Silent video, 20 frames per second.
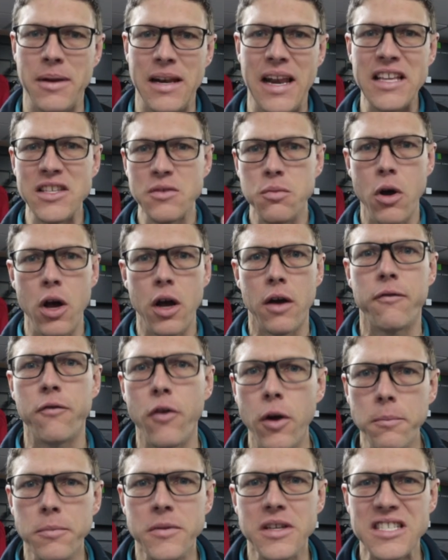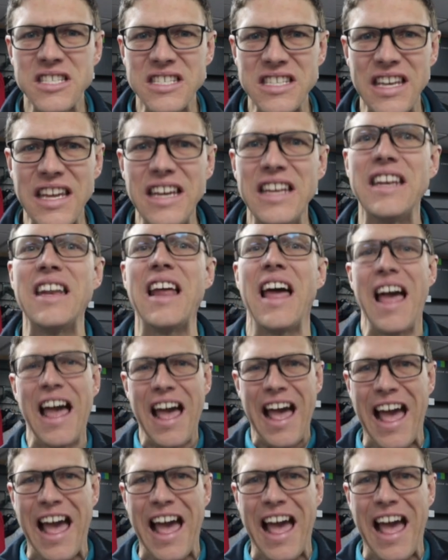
but let's work from the skin